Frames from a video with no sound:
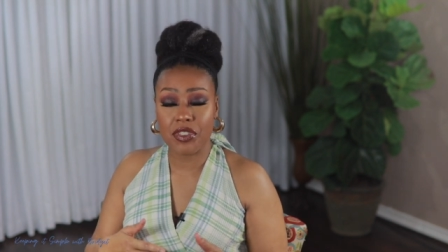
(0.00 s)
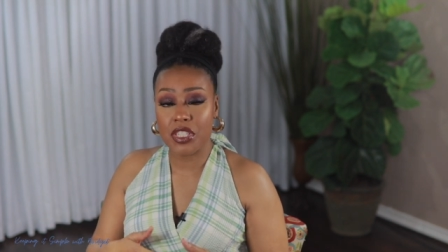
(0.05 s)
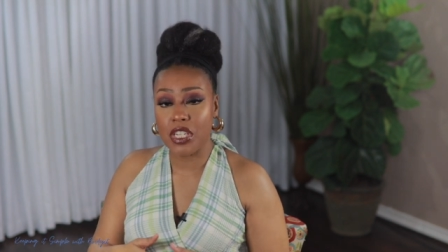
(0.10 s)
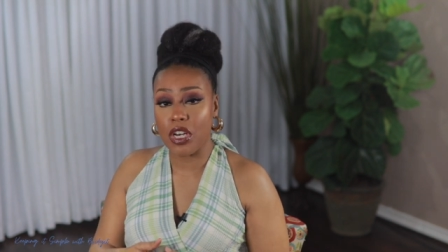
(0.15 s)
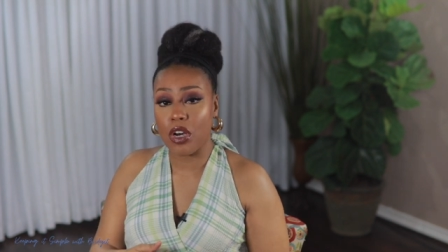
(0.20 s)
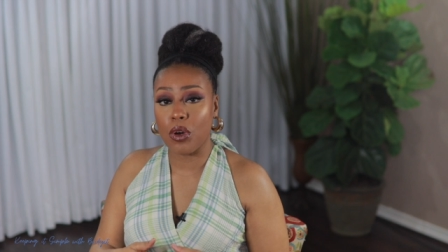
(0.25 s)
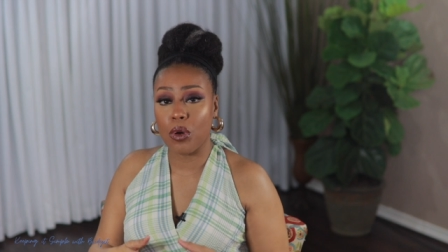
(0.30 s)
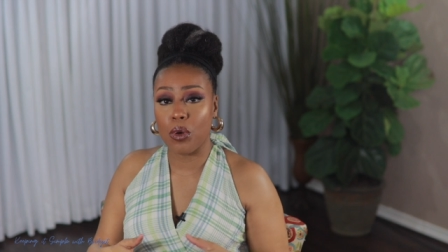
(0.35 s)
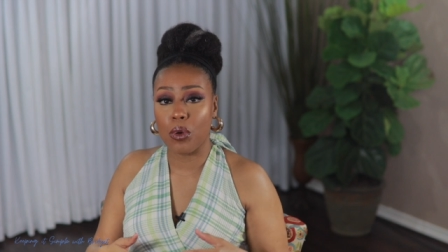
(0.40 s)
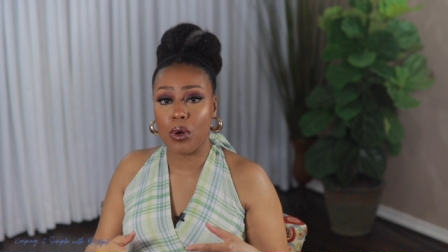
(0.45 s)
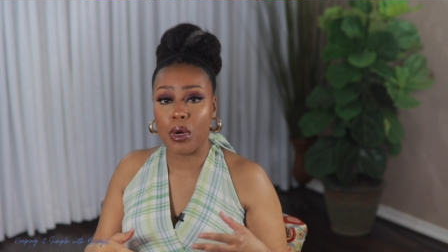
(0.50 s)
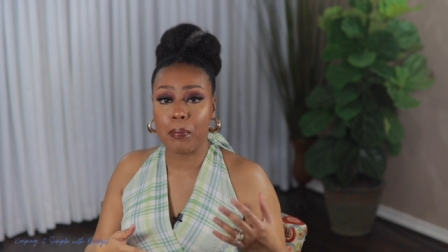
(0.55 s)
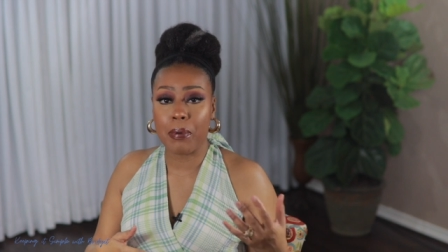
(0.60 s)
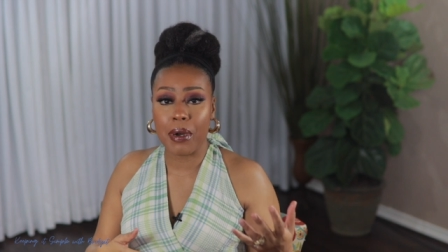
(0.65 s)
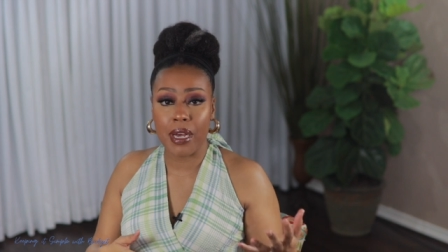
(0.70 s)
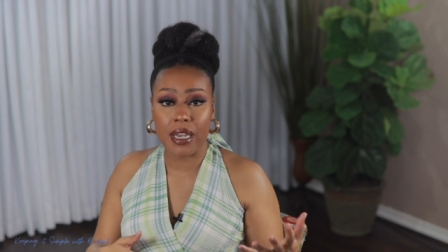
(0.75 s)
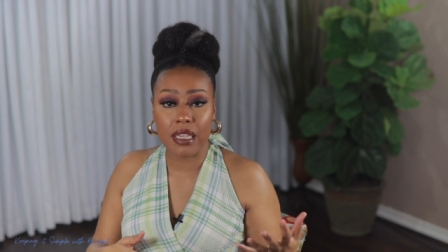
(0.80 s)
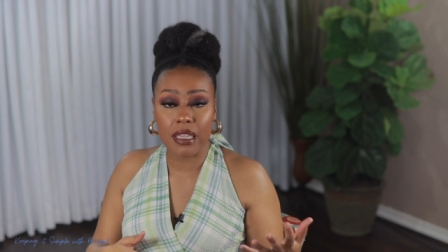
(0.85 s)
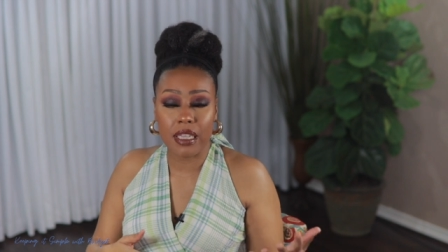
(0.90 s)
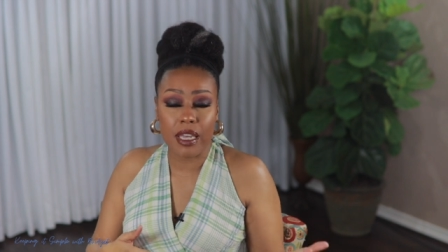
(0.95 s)
So, a
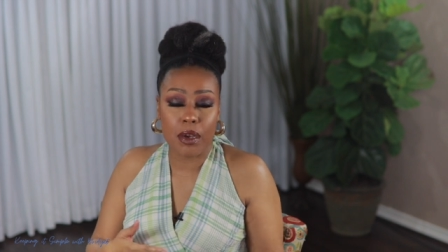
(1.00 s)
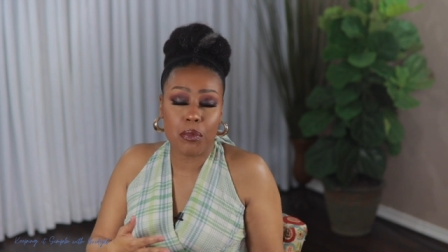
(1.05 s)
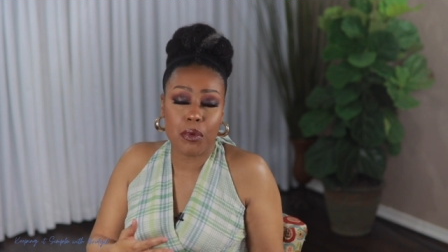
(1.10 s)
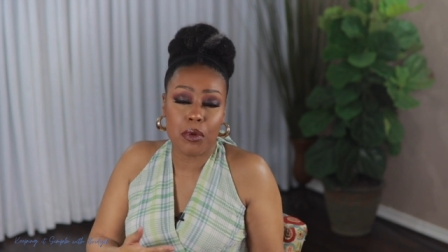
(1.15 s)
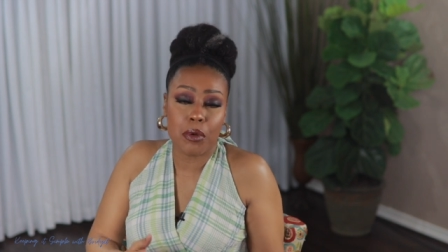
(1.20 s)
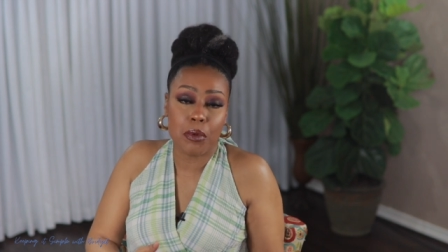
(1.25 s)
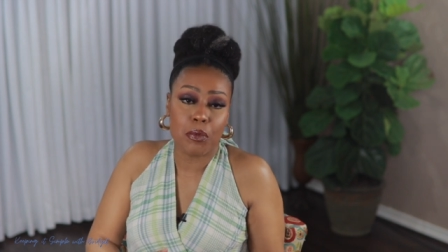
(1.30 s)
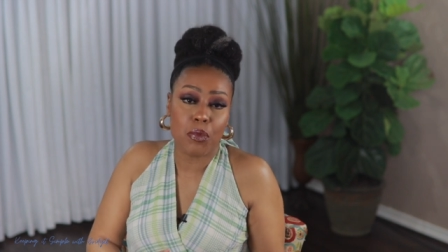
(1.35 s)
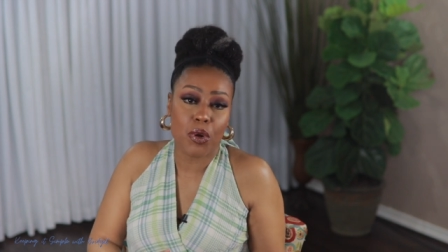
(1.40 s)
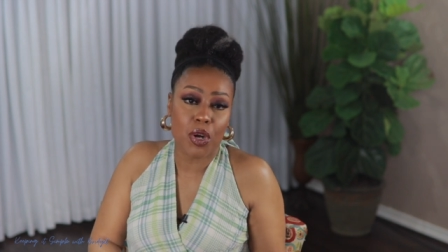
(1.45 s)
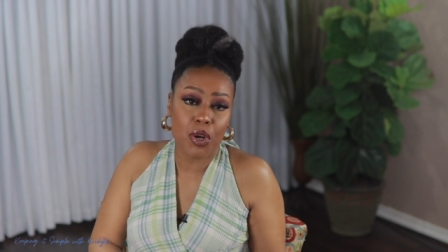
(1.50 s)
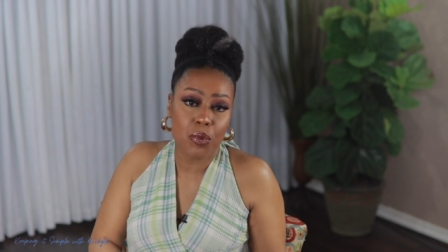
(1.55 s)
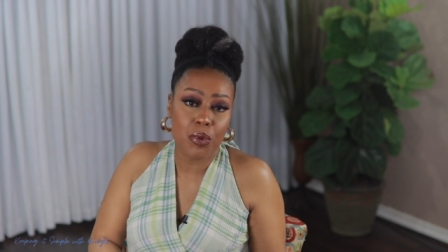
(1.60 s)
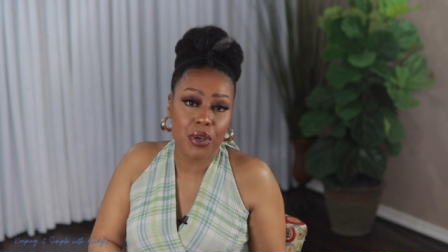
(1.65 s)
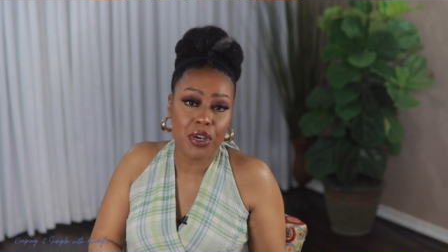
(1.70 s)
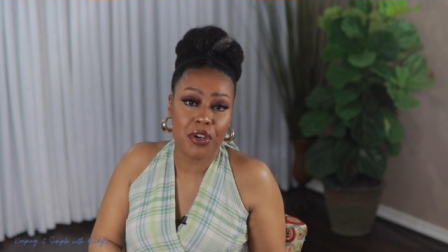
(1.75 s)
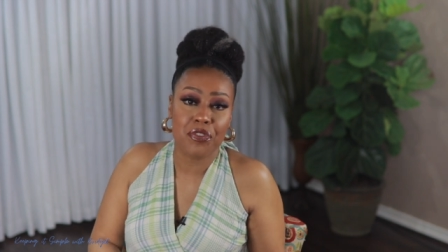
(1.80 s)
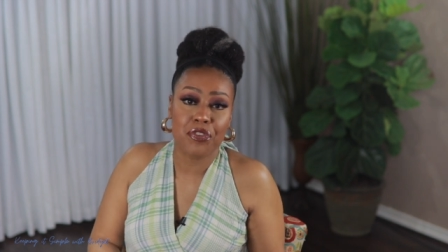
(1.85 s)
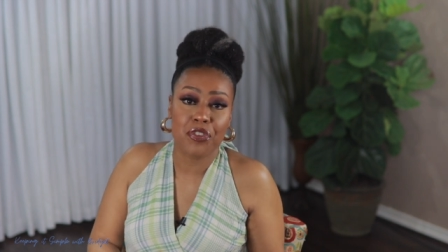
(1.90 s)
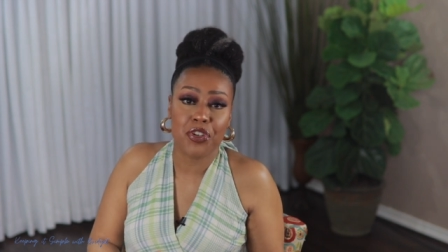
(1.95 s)
product that will work
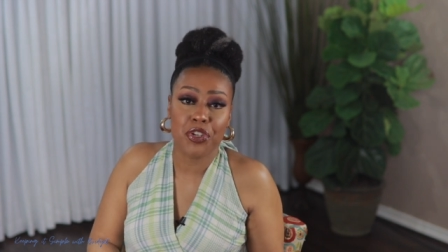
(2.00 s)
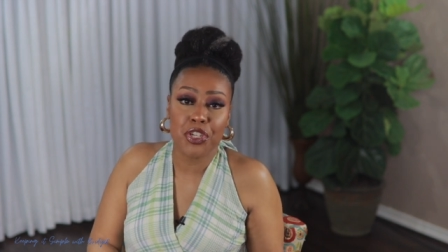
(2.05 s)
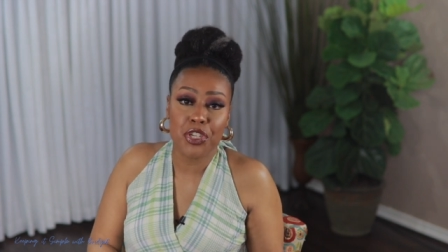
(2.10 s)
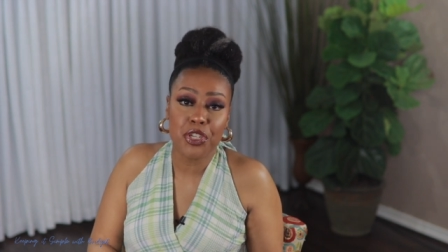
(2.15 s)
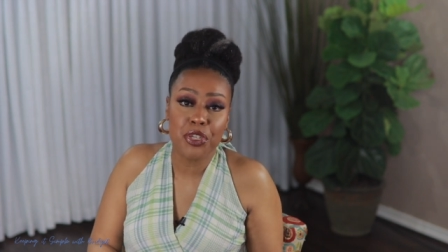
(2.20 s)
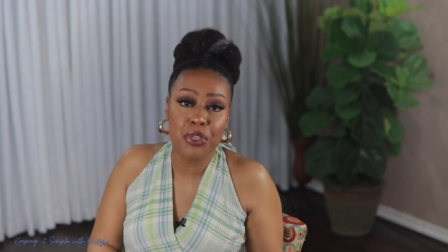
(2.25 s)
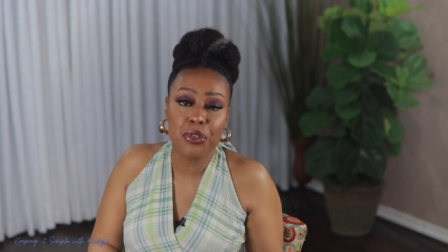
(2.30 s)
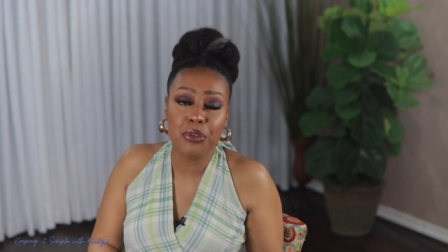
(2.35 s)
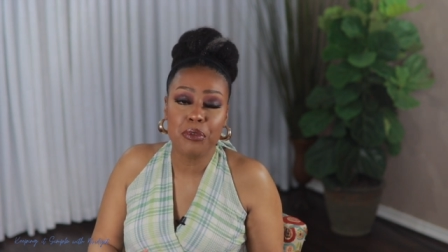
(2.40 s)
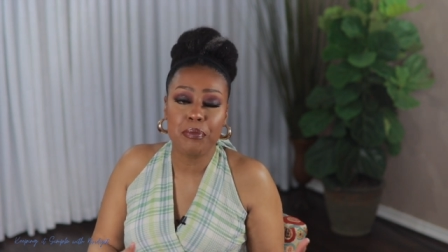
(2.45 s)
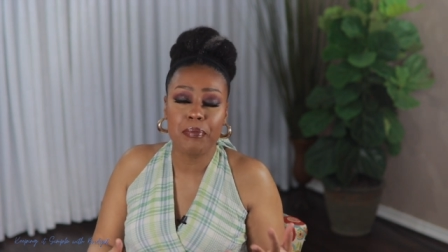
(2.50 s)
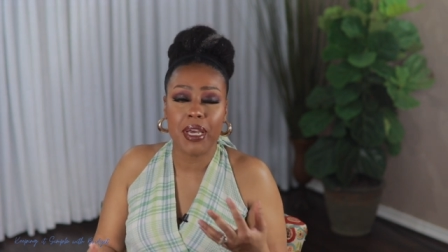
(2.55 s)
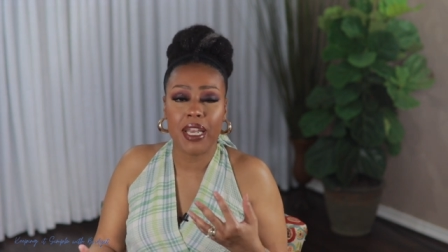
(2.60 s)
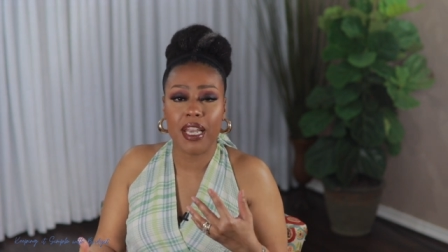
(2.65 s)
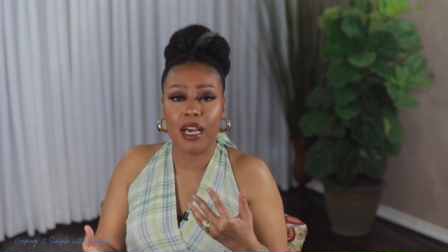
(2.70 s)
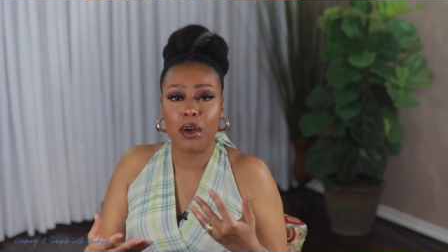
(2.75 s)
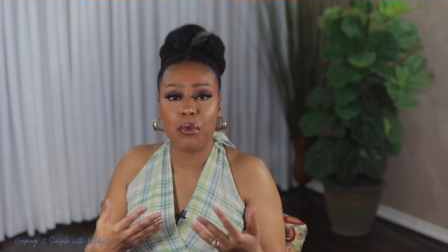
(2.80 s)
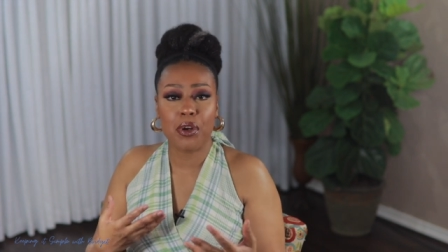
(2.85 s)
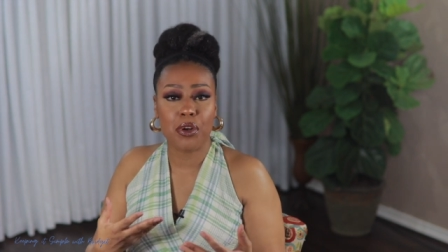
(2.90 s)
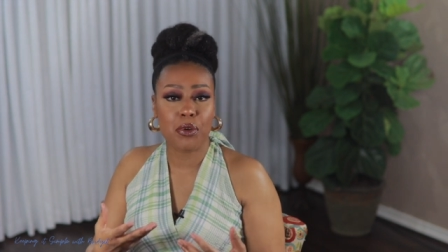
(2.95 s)
well for you may
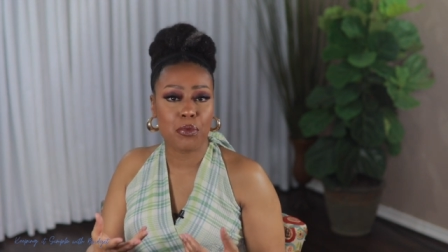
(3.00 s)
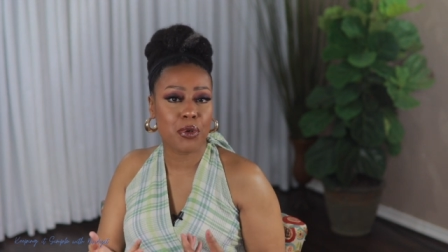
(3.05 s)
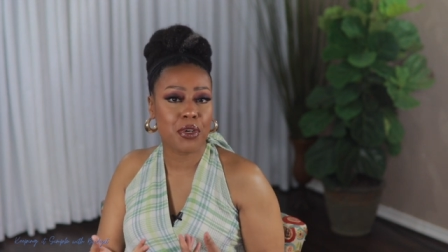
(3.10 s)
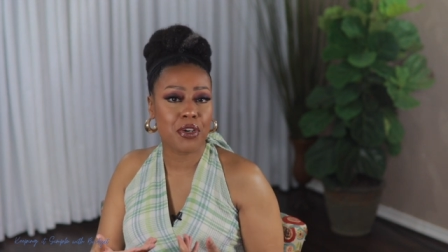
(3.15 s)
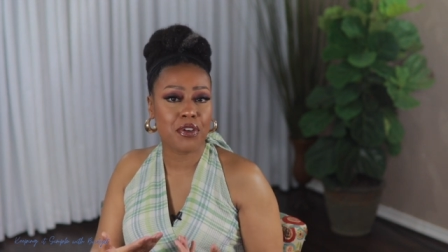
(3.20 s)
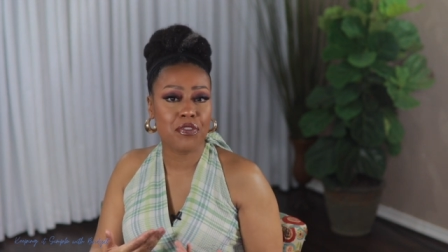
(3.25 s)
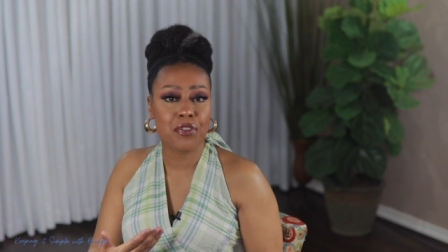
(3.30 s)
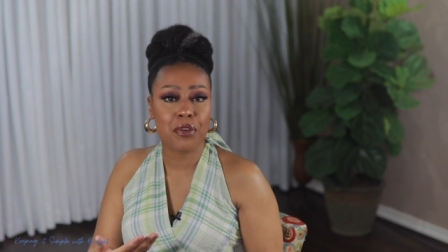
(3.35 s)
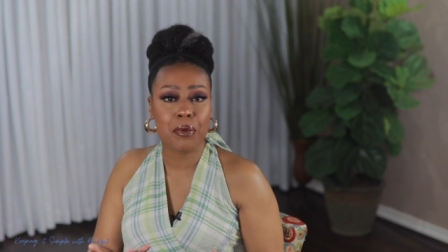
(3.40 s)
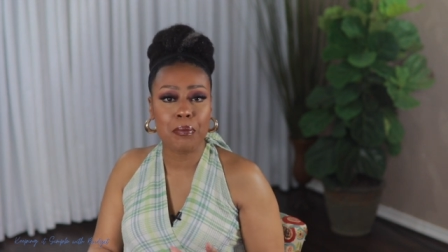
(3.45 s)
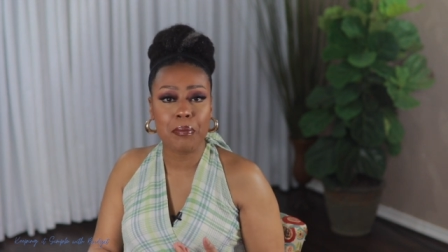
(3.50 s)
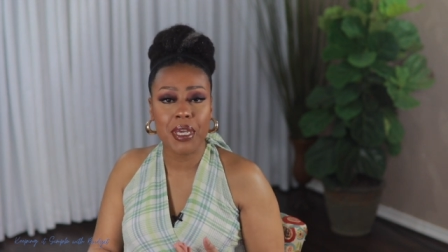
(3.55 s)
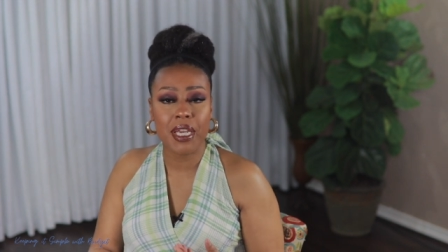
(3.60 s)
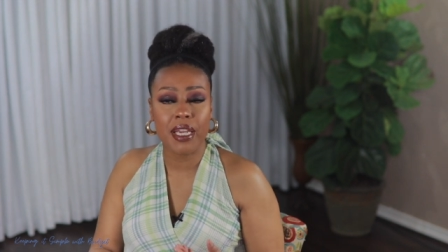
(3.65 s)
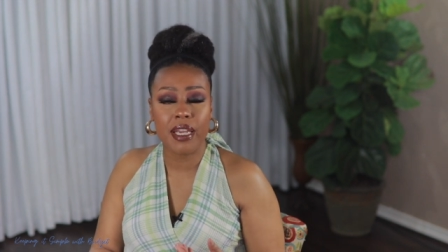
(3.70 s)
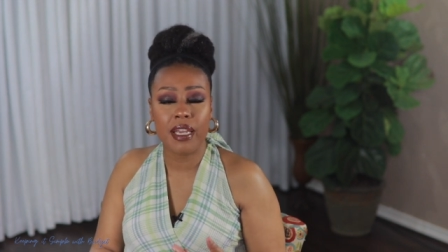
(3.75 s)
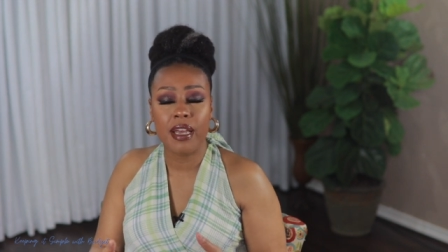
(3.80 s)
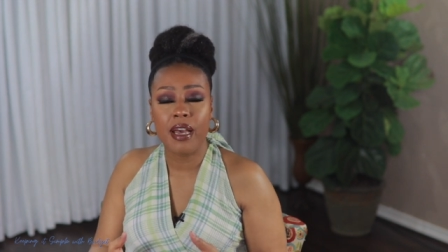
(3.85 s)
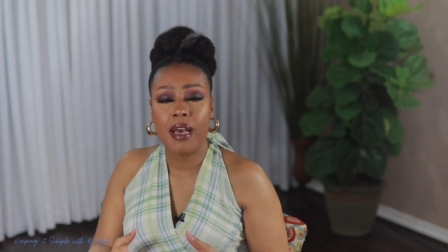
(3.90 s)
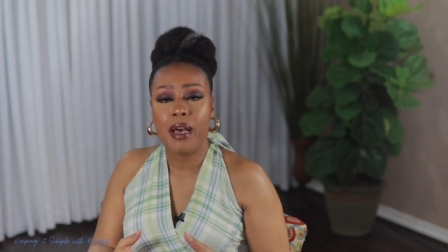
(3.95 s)
not work well for
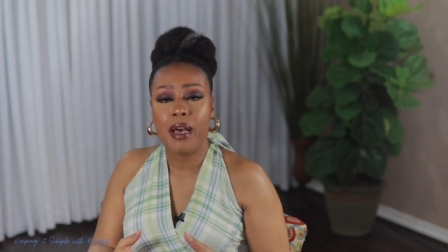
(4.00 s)
me,